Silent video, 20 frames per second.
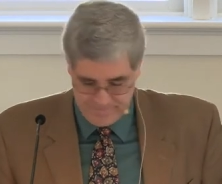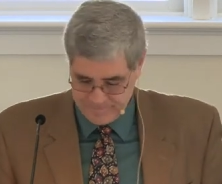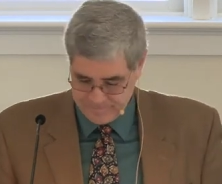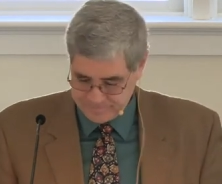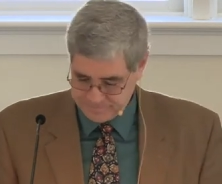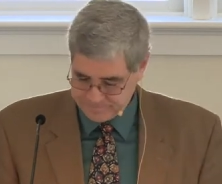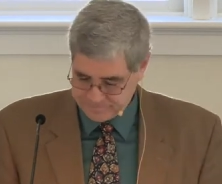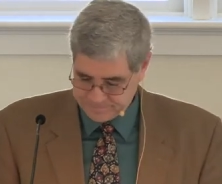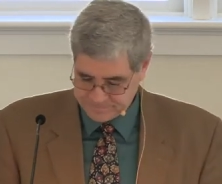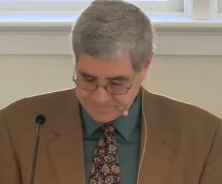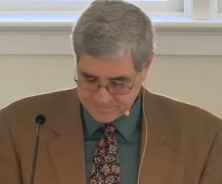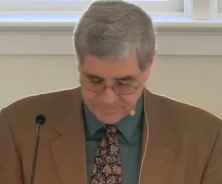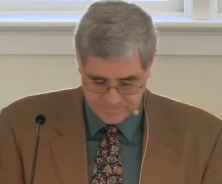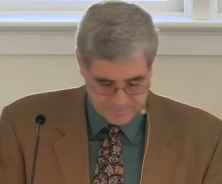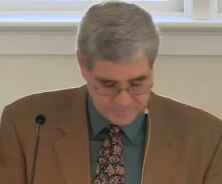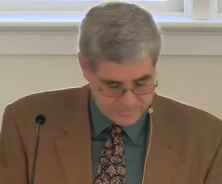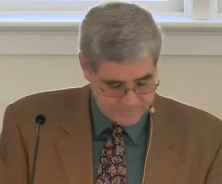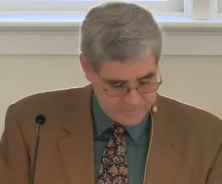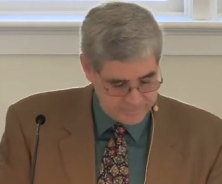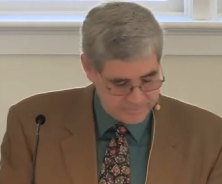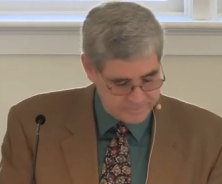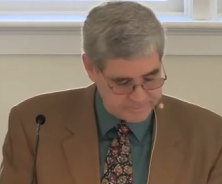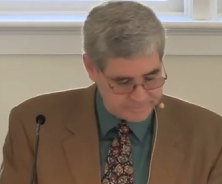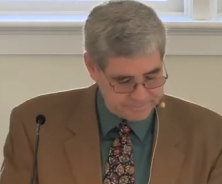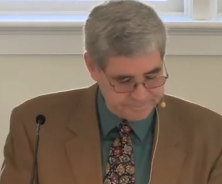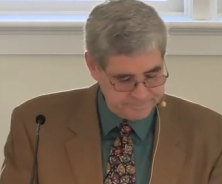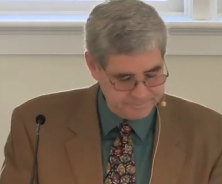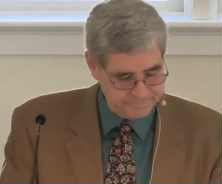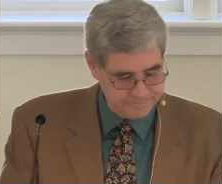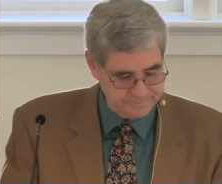
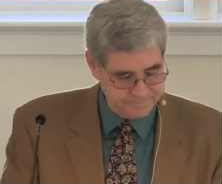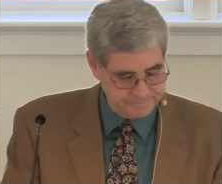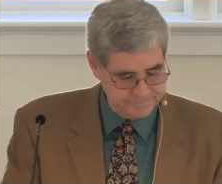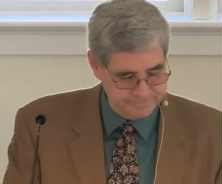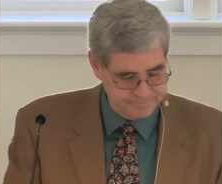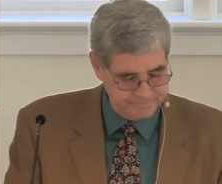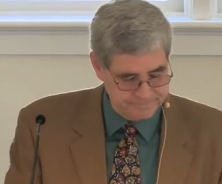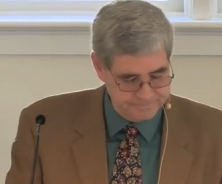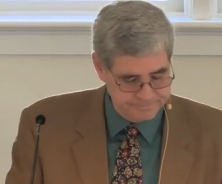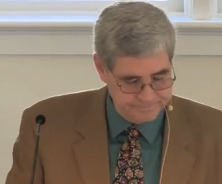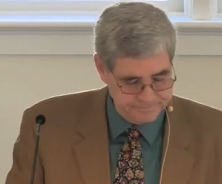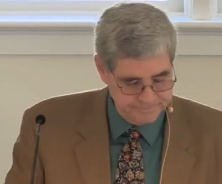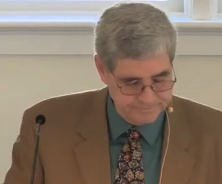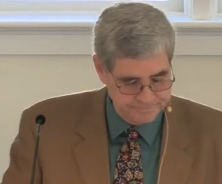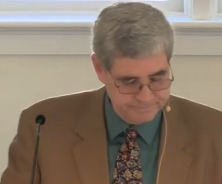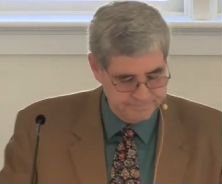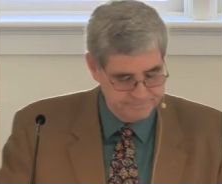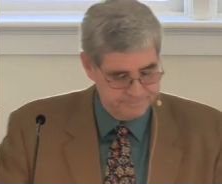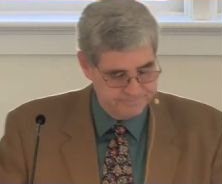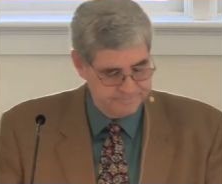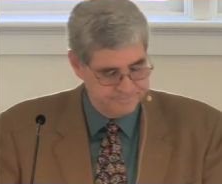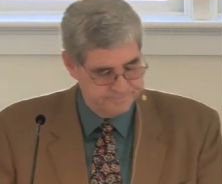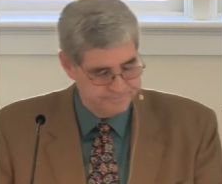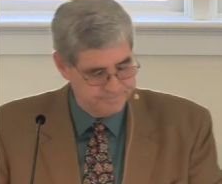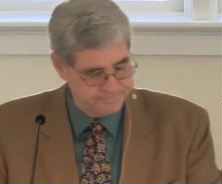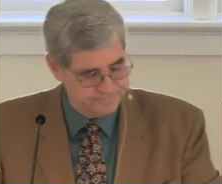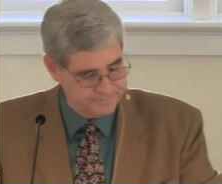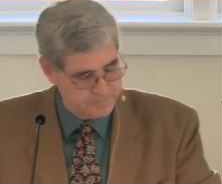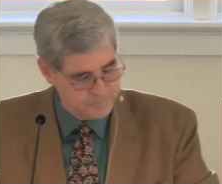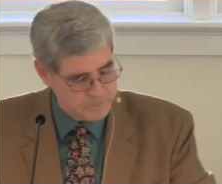
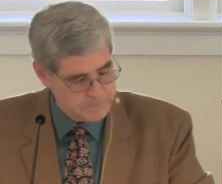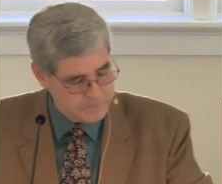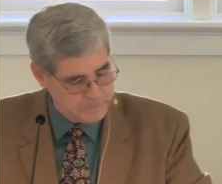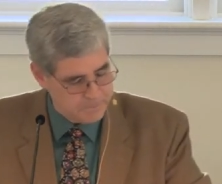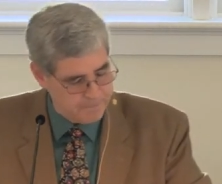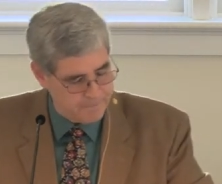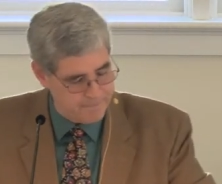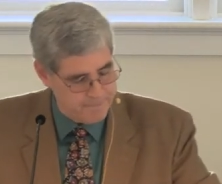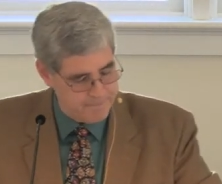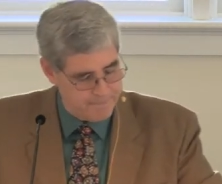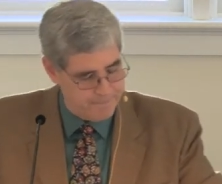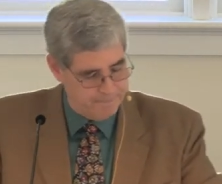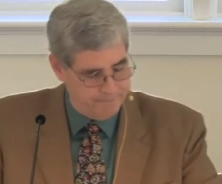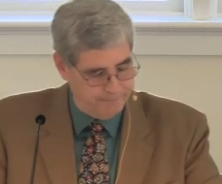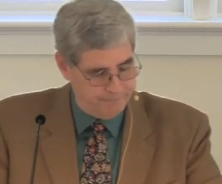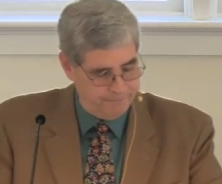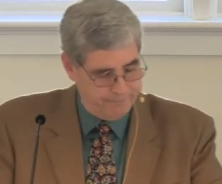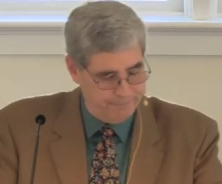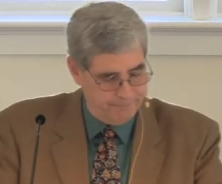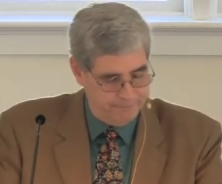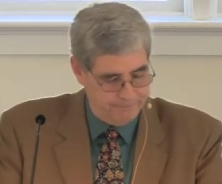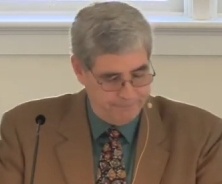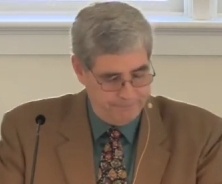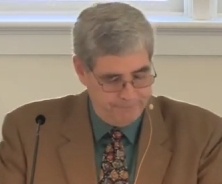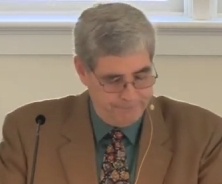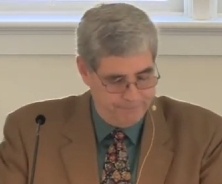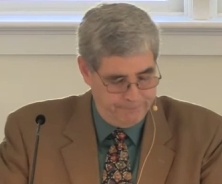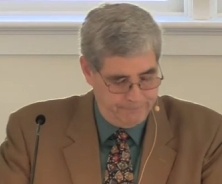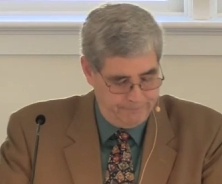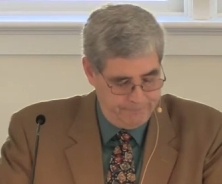
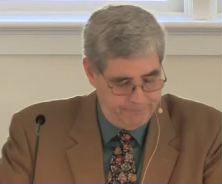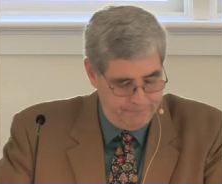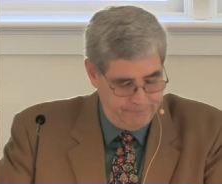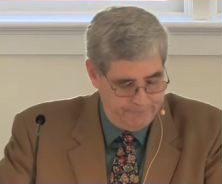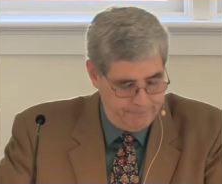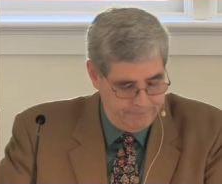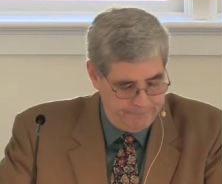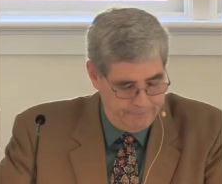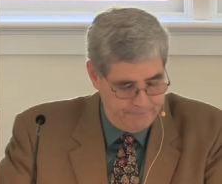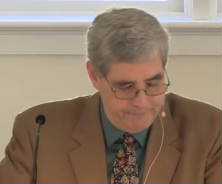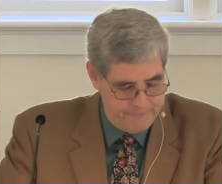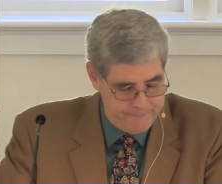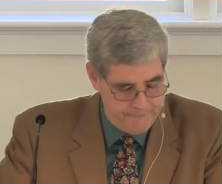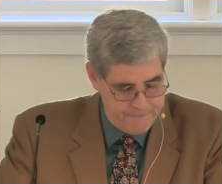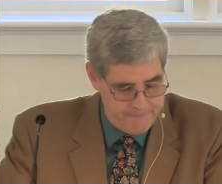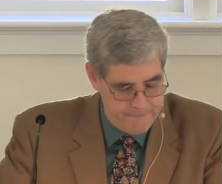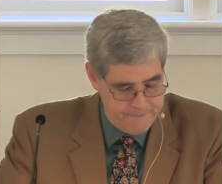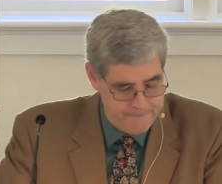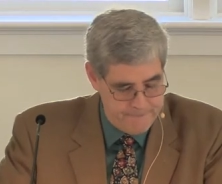Nothing is said.